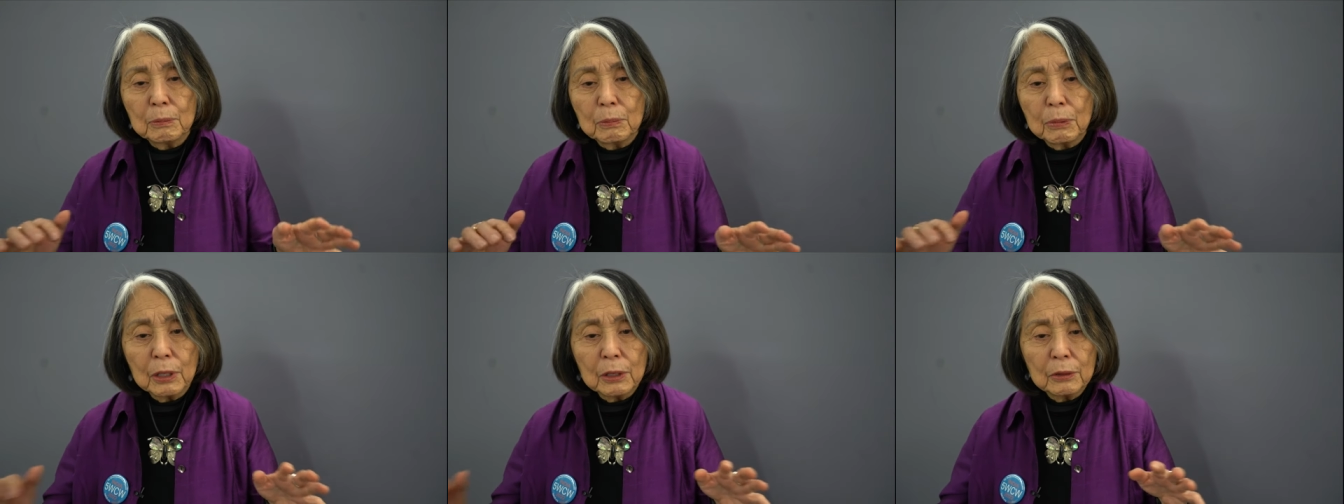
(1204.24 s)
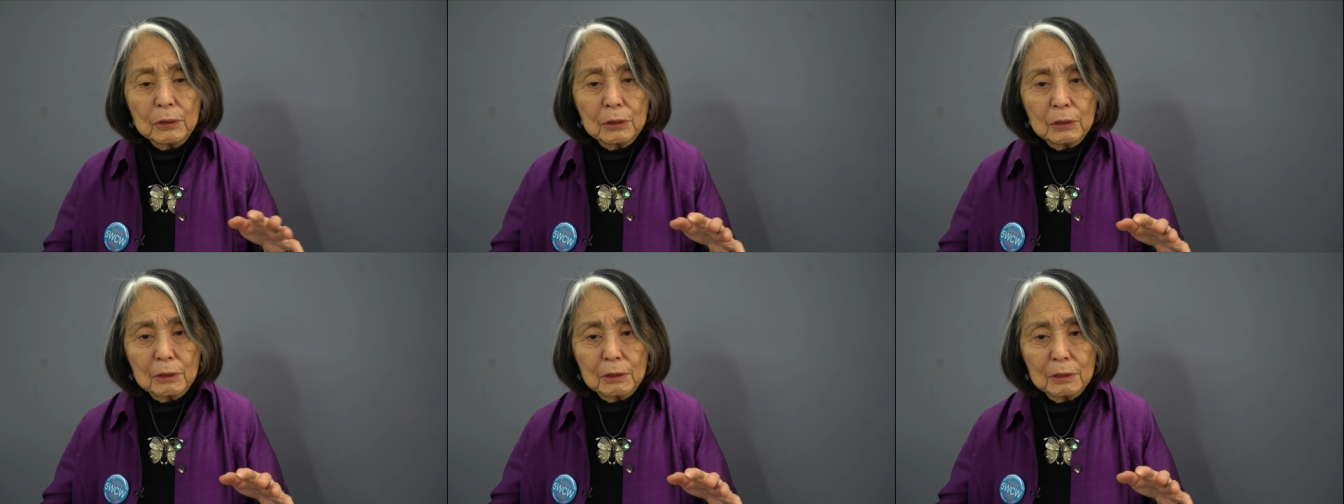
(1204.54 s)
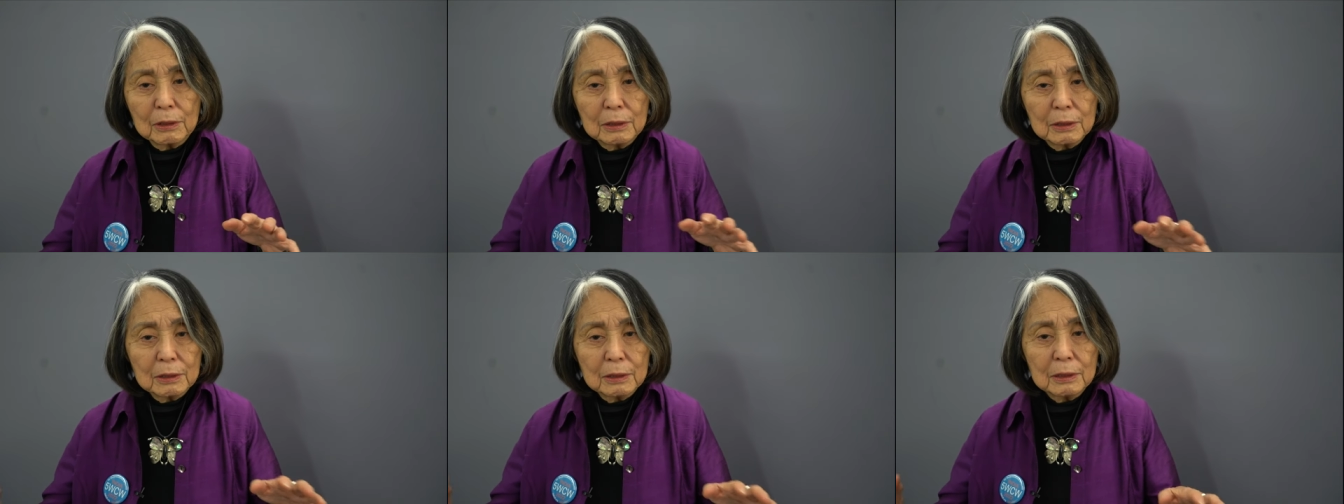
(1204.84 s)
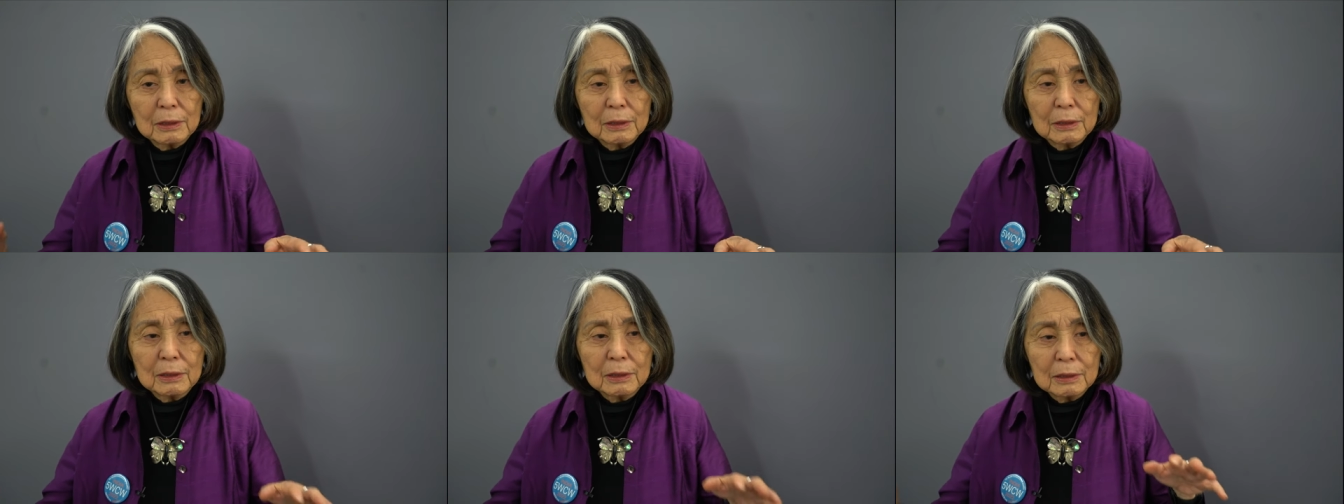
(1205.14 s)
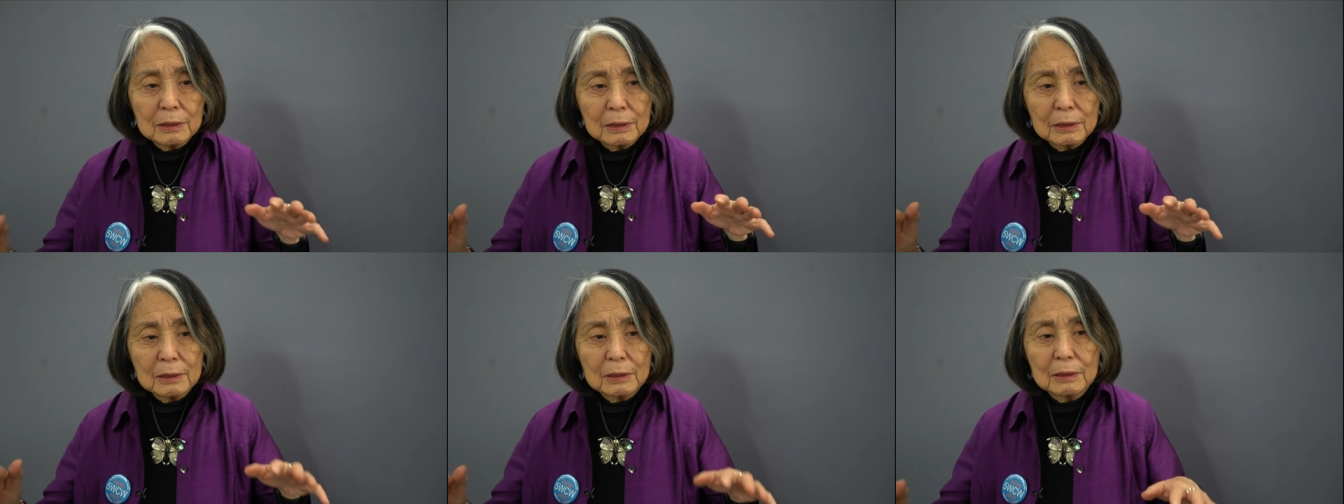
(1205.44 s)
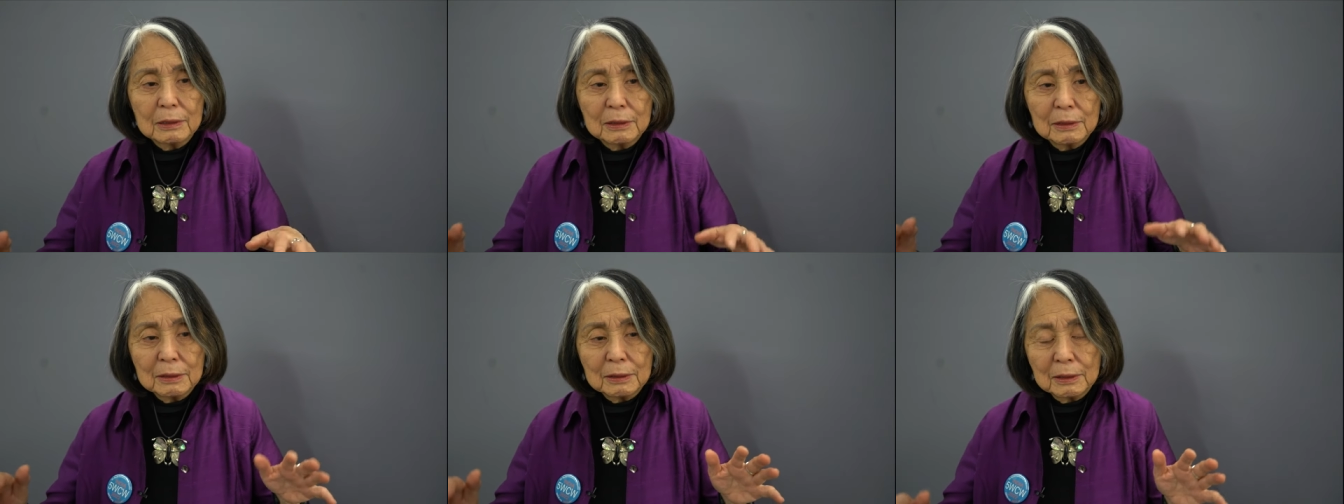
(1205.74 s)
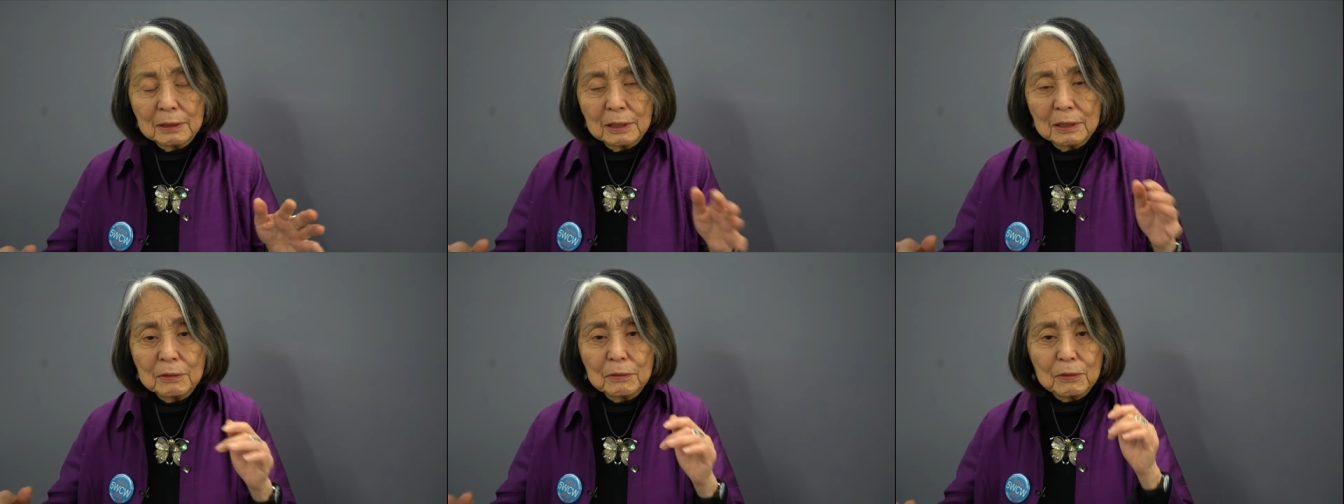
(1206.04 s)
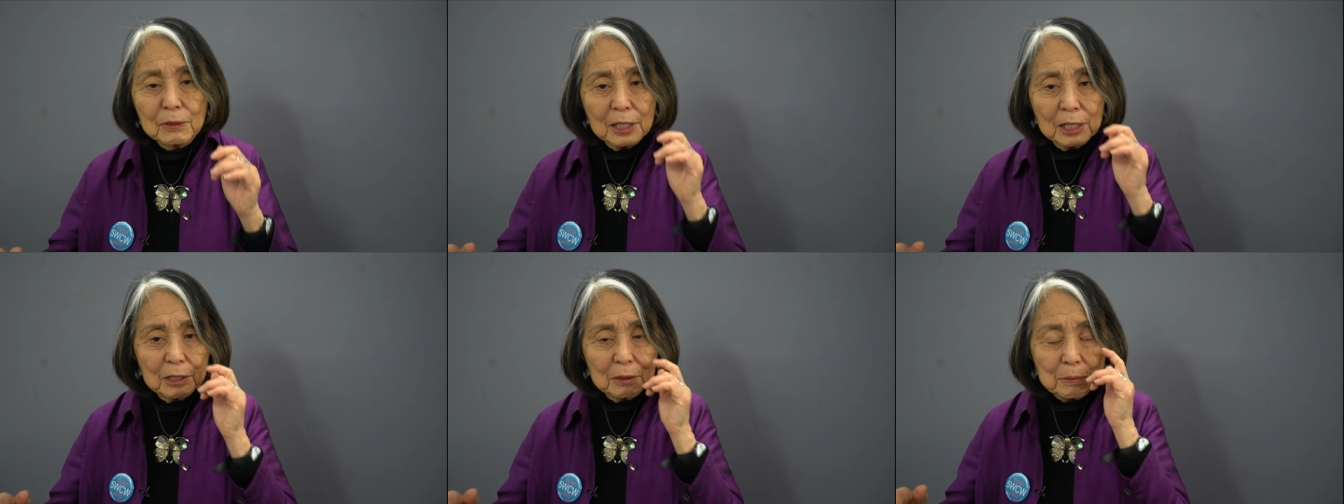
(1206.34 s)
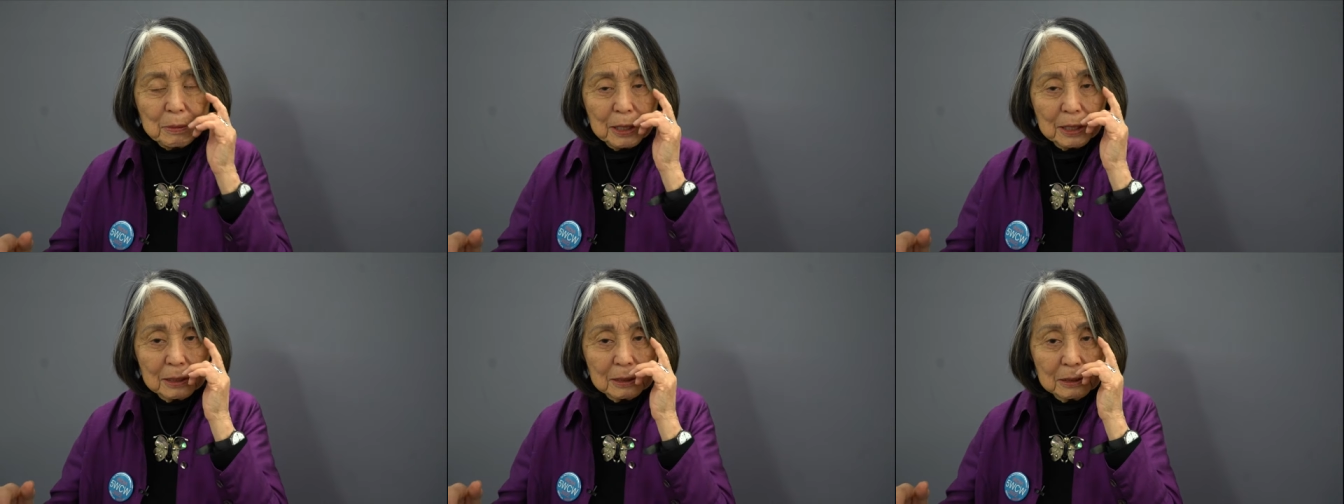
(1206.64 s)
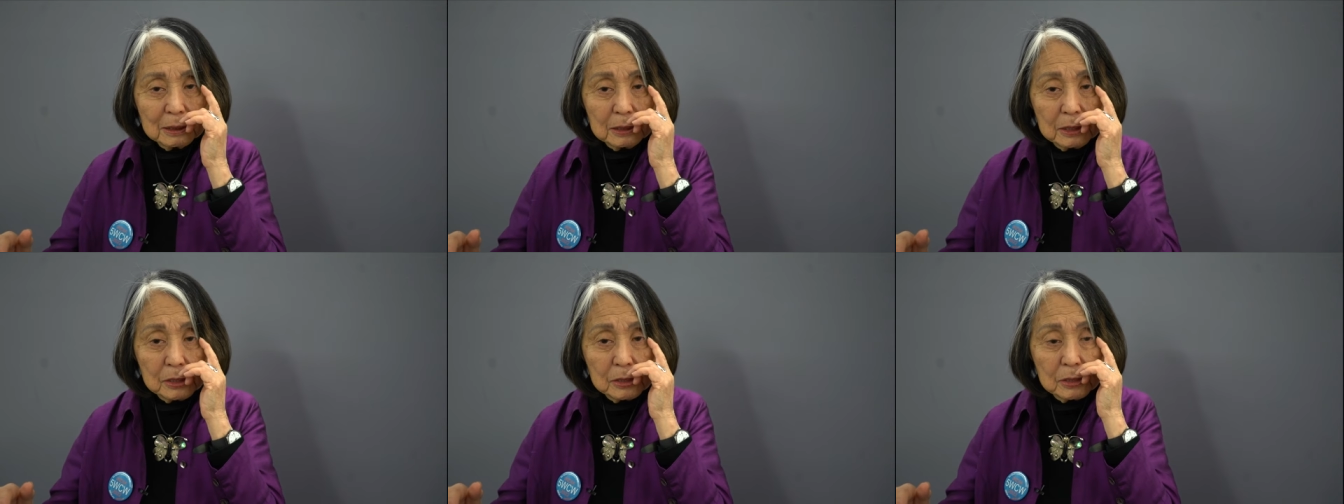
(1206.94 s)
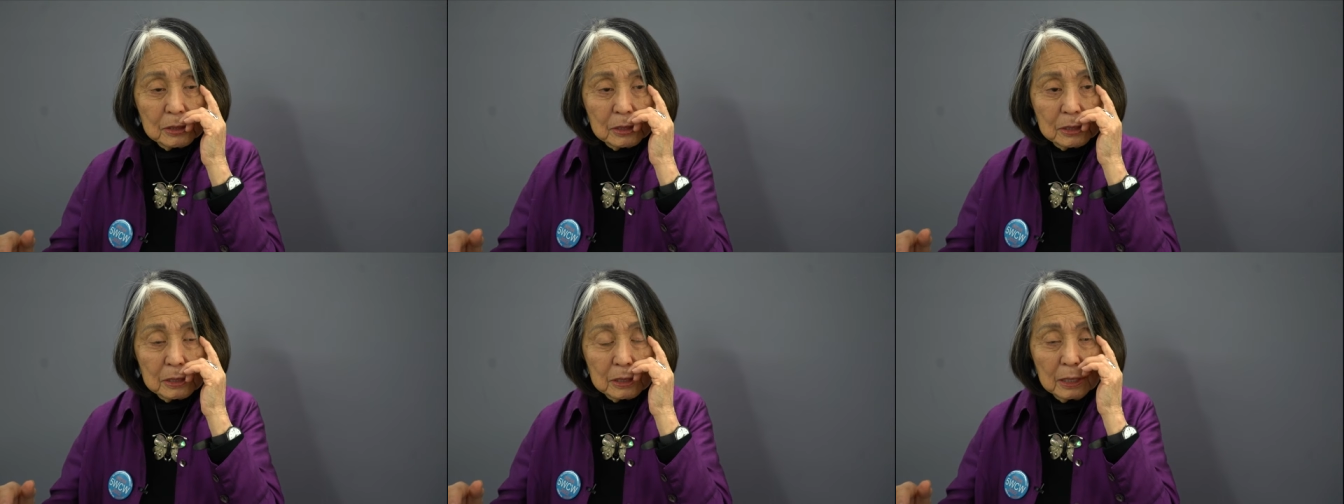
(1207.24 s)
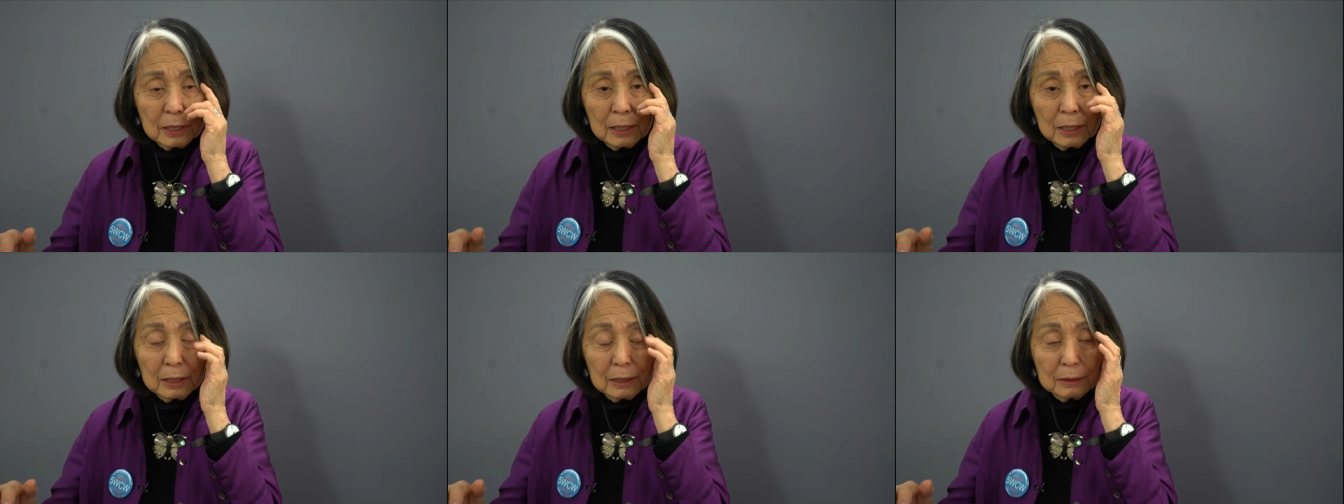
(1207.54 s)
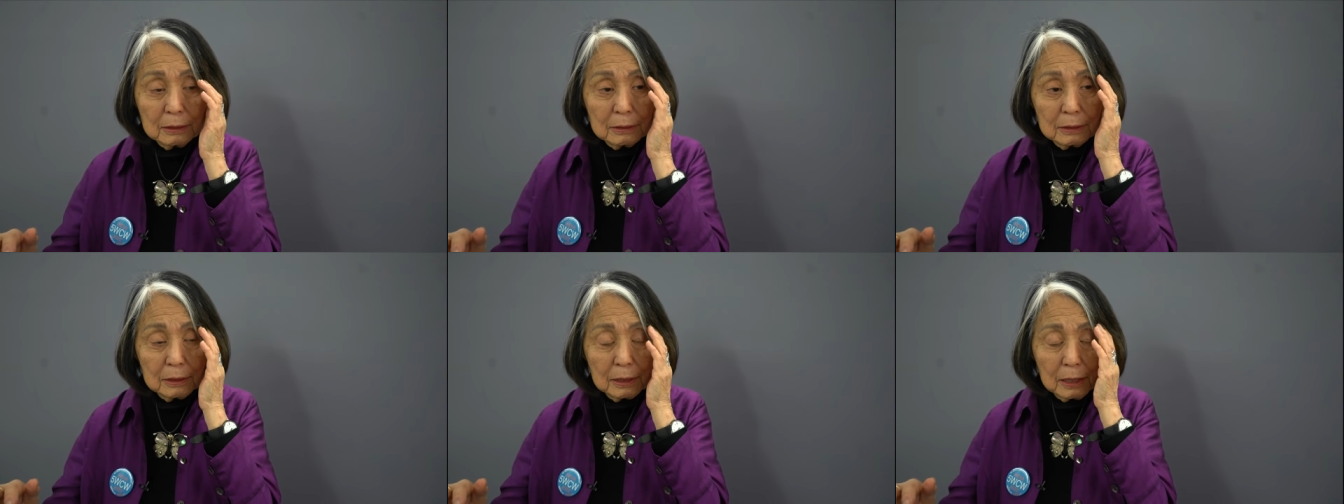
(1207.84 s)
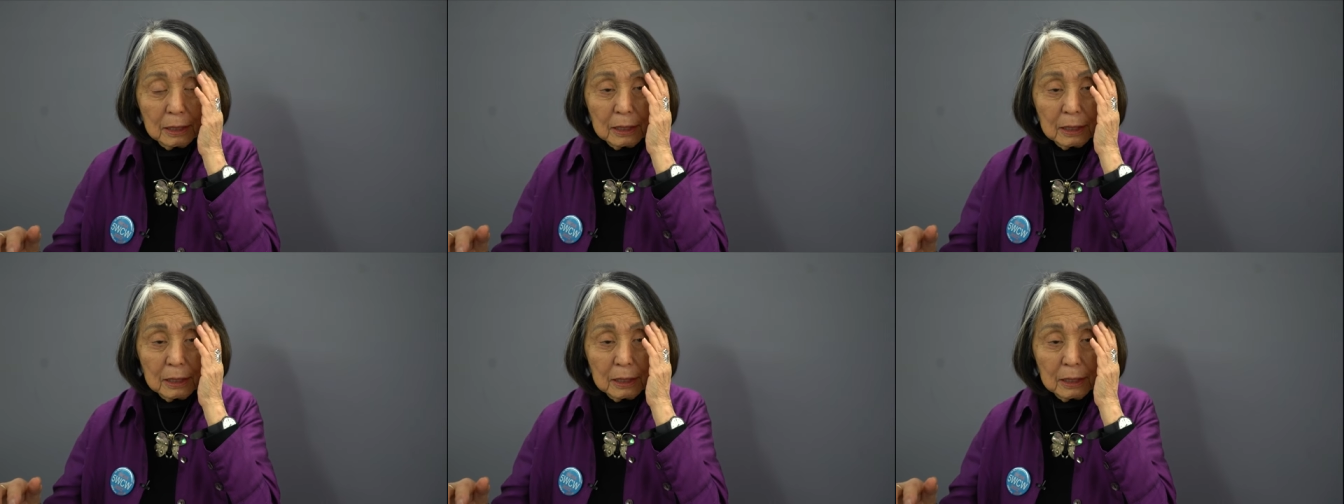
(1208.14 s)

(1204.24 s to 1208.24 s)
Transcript: Brother environmentalists and